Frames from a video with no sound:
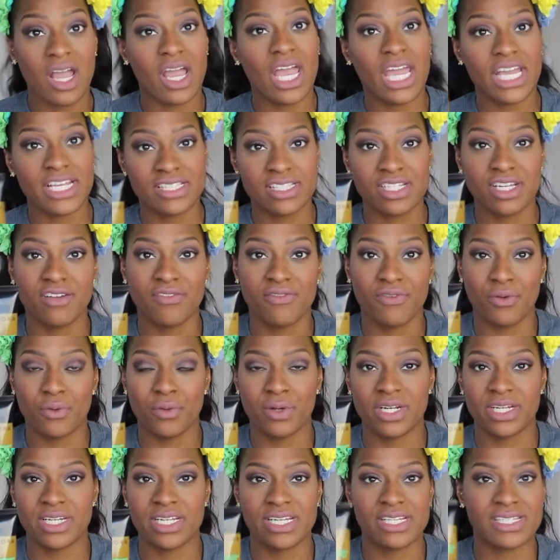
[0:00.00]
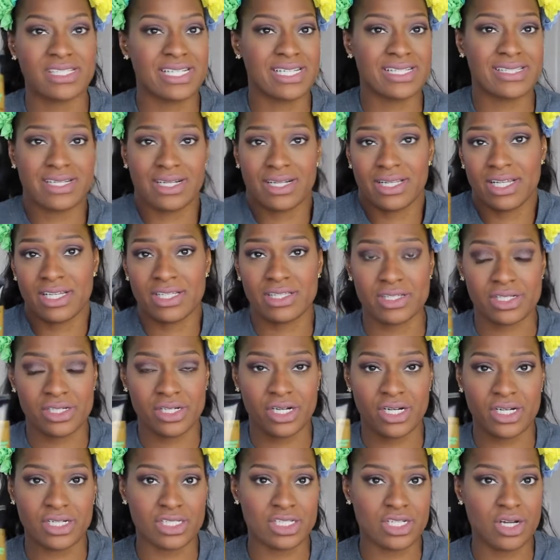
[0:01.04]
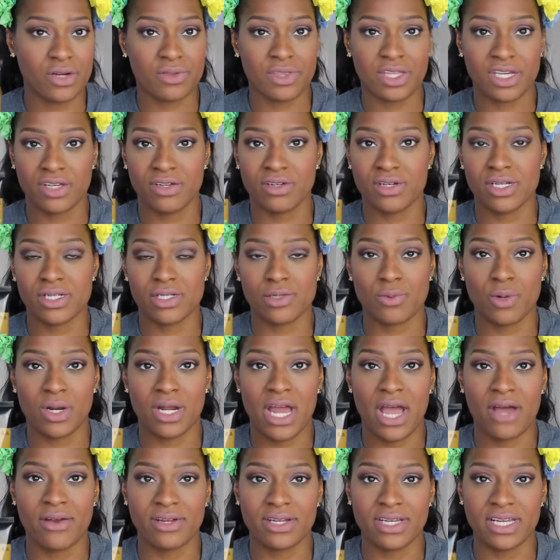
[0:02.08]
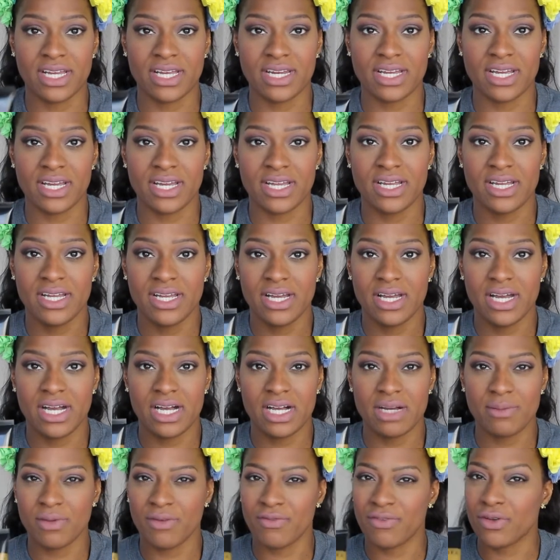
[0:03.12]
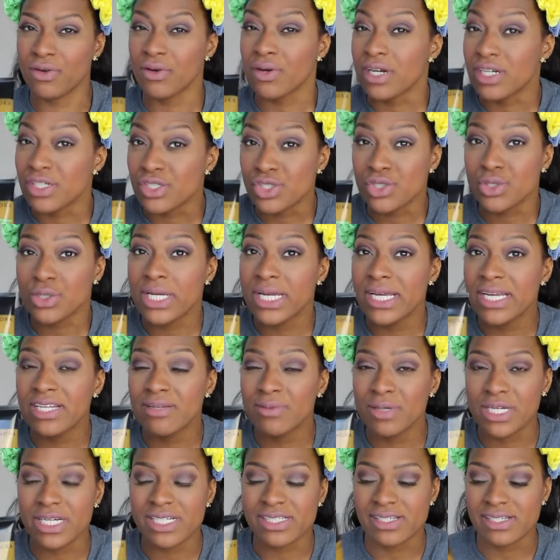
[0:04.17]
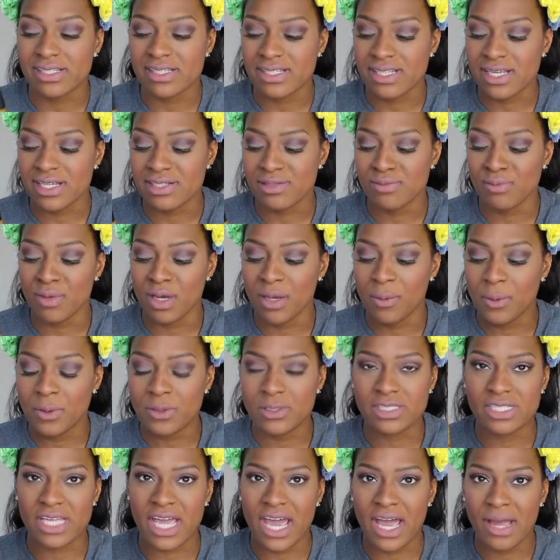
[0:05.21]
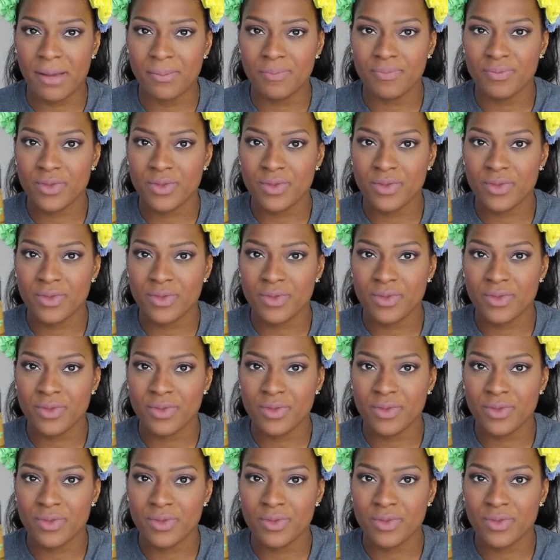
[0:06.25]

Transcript: It's good for what it is. It's a cleanser. Don't think you need to run out and get it. If you're intrigued because it says maple sap